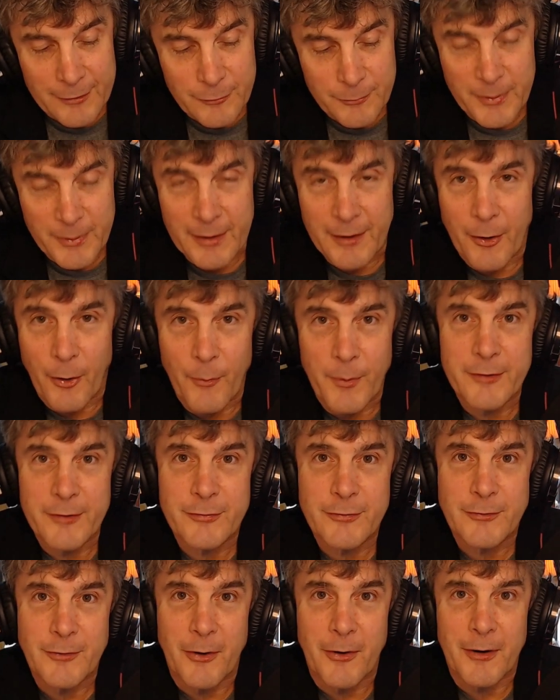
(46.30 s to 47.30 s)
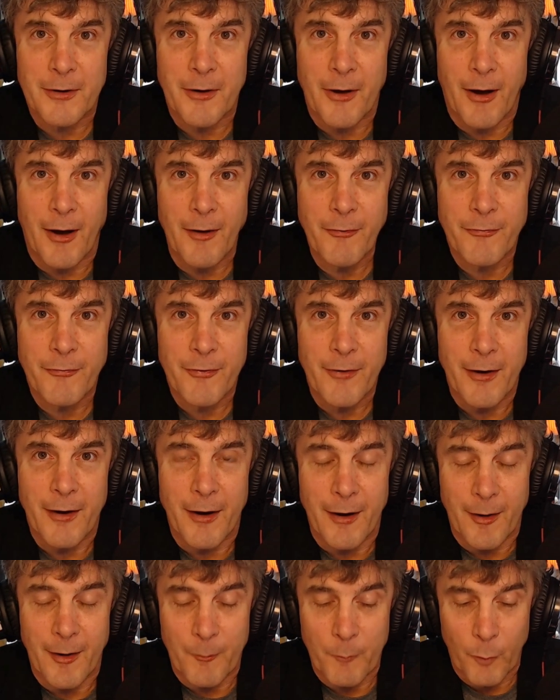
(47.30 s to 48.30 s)
as we always start off,
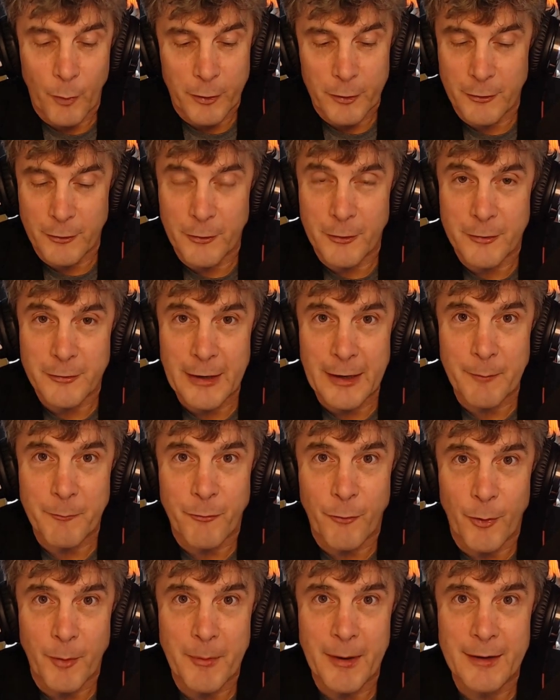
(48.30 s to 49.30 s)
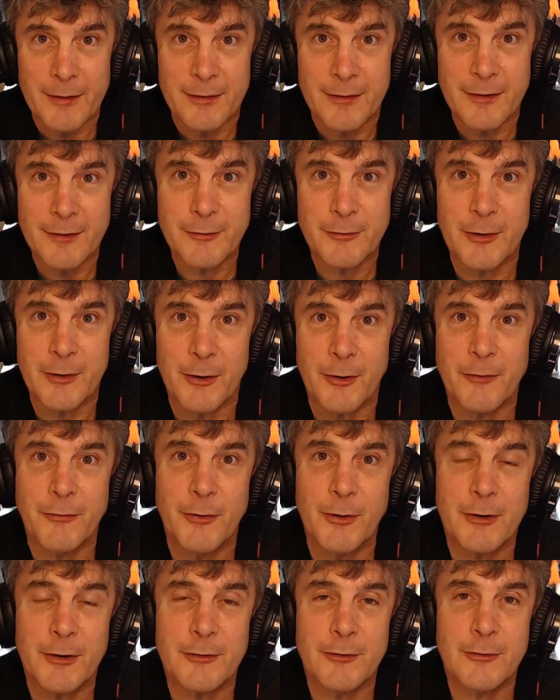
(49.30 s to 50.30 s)
we're going to do the same format this year.
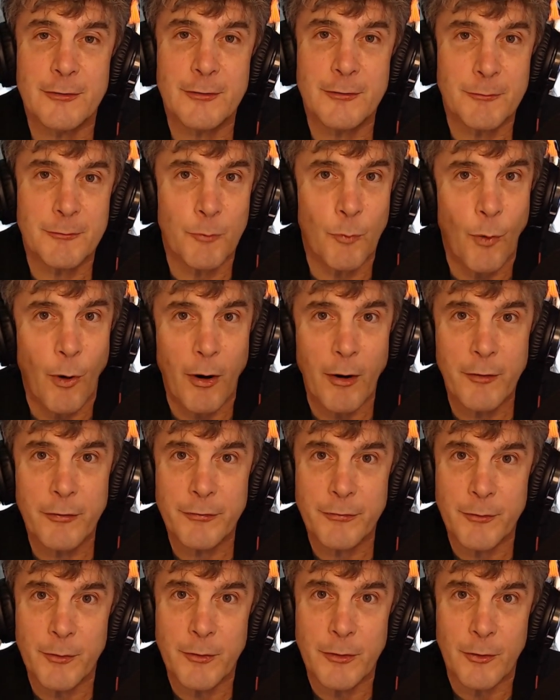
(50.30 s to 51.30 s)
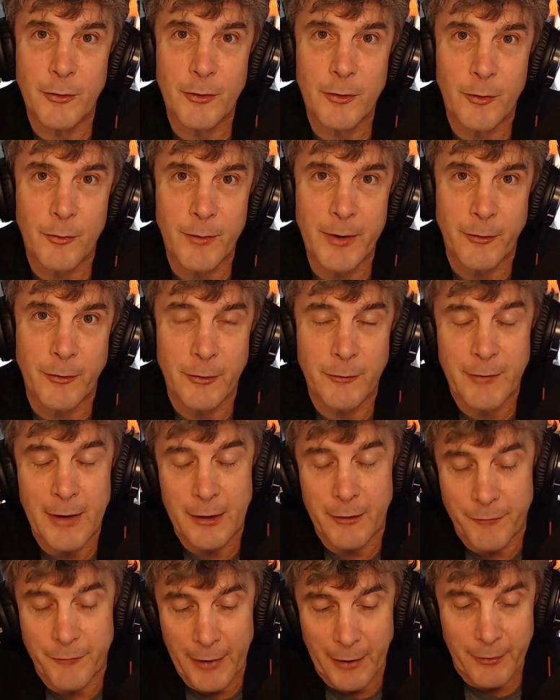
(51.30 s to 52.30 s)
If you could walk through your career, you've
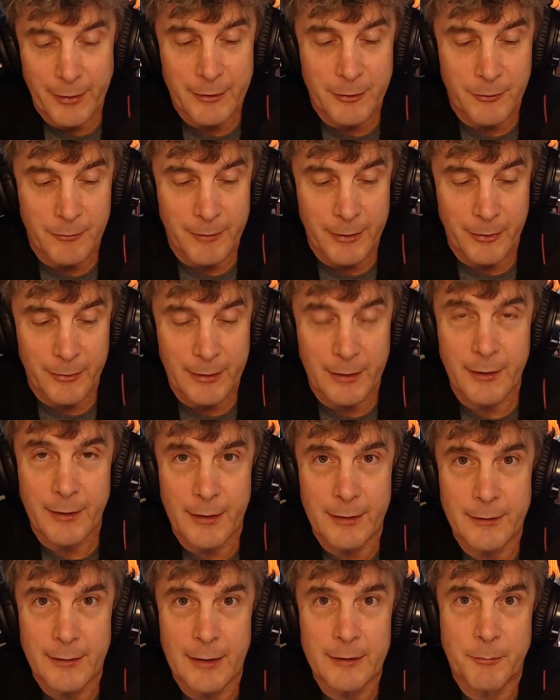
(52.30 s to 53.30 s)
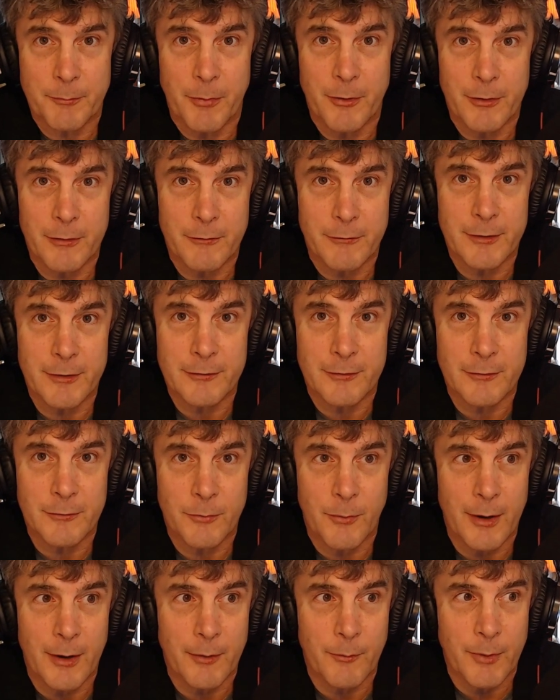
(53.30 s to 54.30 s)
got a varied career, and that's part of the
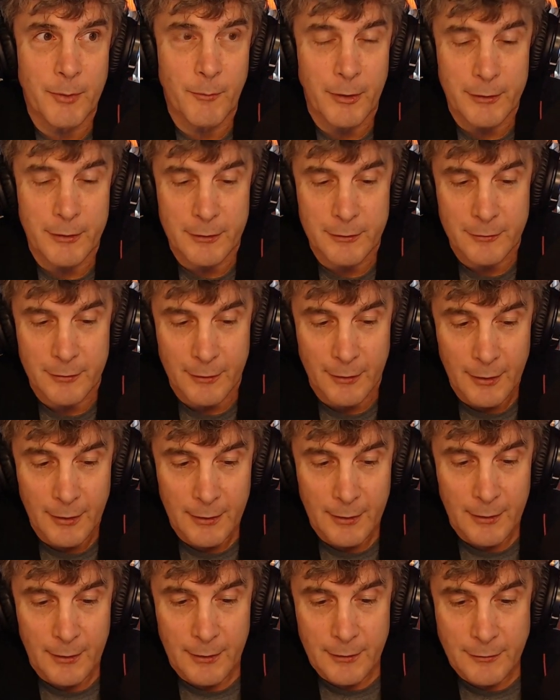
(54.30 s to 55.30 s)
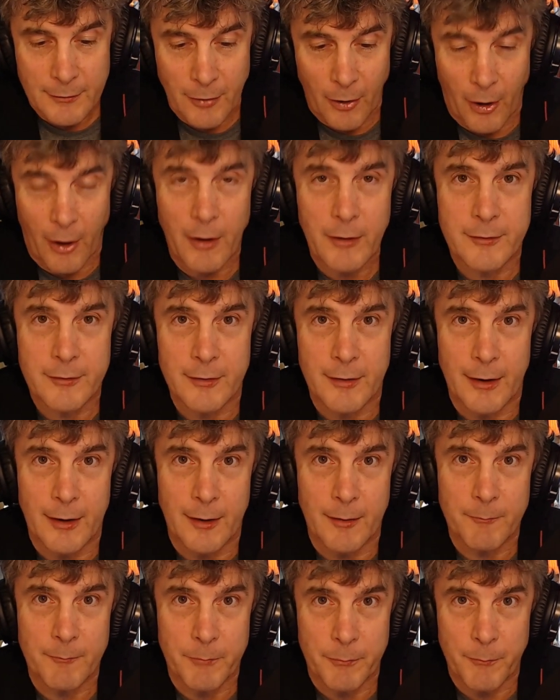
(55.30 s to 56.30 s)
reasons why we wanted to talk
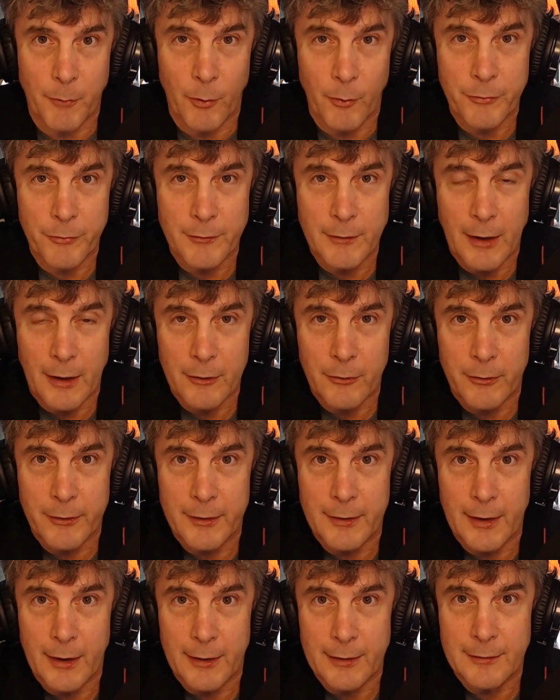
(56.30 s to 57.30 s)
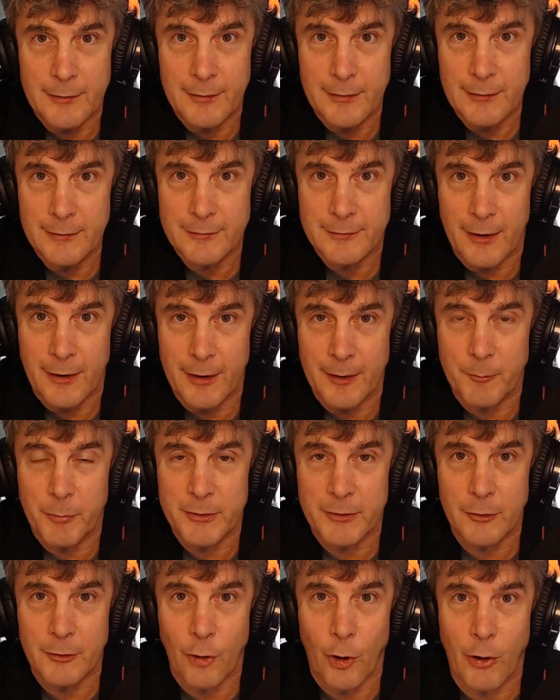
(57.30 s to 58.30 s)
today, both not only the IT side,
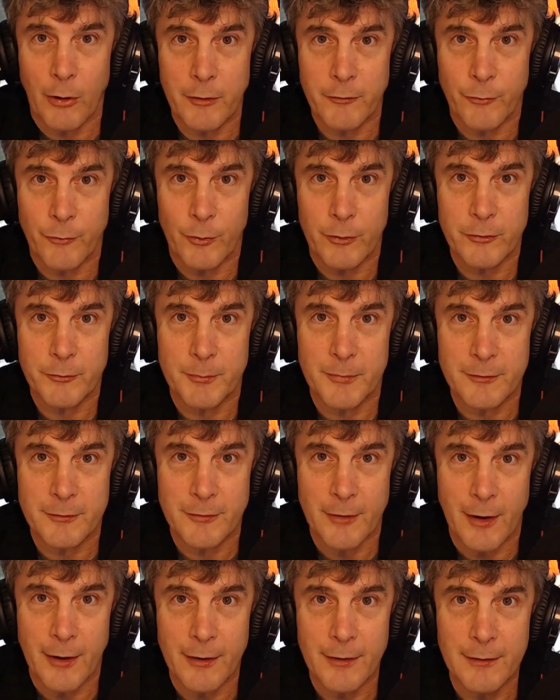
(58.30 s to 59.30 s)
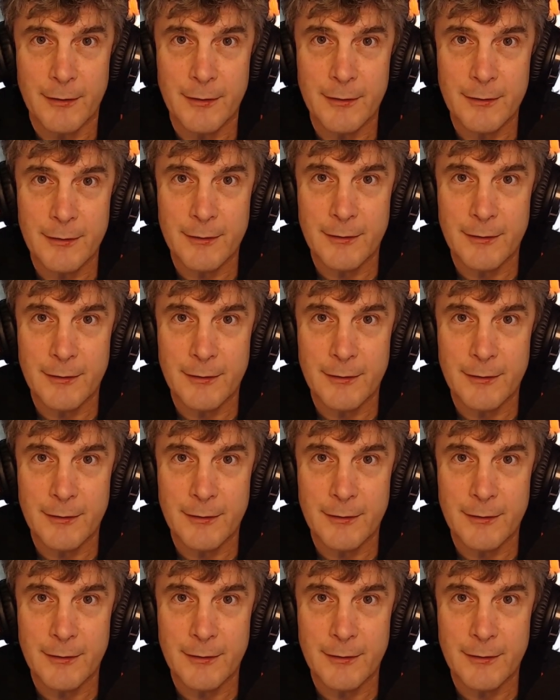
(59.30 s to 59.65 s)
but the law enforcement side.